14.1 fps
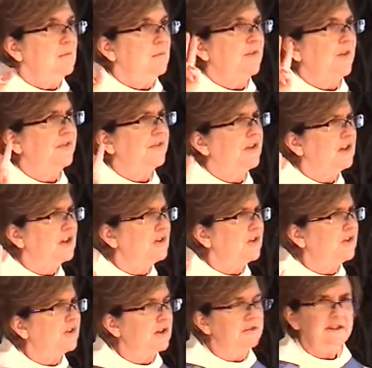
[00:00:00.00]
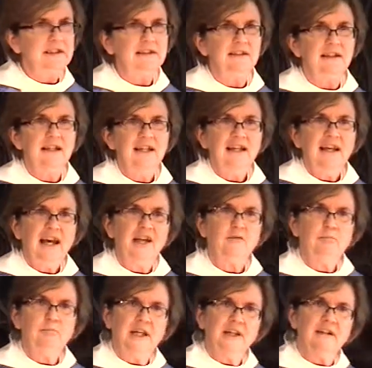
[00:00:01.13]
But the third servant
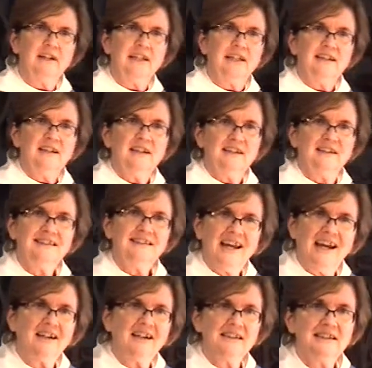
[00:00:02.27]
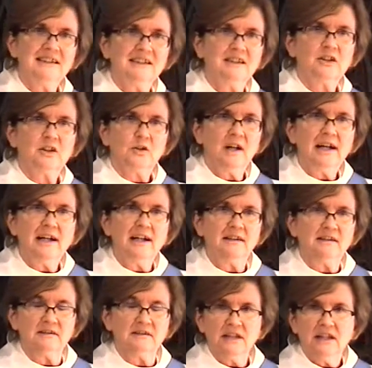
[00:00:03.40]
had buried the talent in the
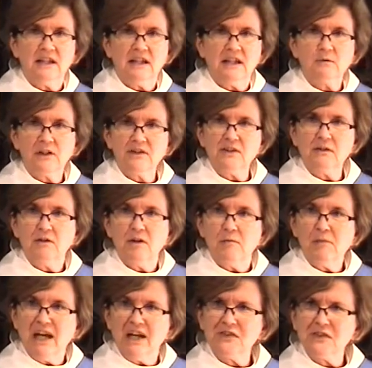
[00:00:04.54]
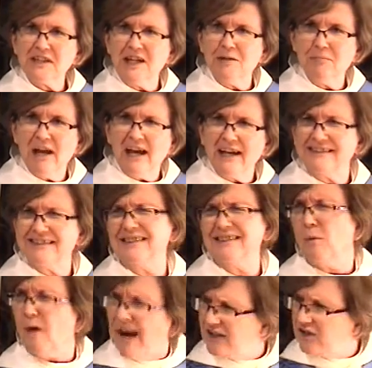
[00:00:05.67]
ground. And when the master came back and said,
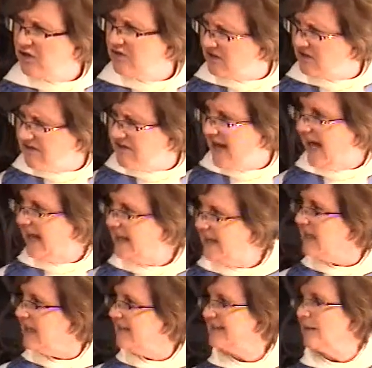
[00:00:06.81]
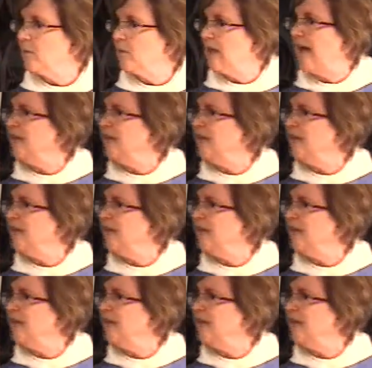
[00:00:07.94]
Why did you do that? He said, Well,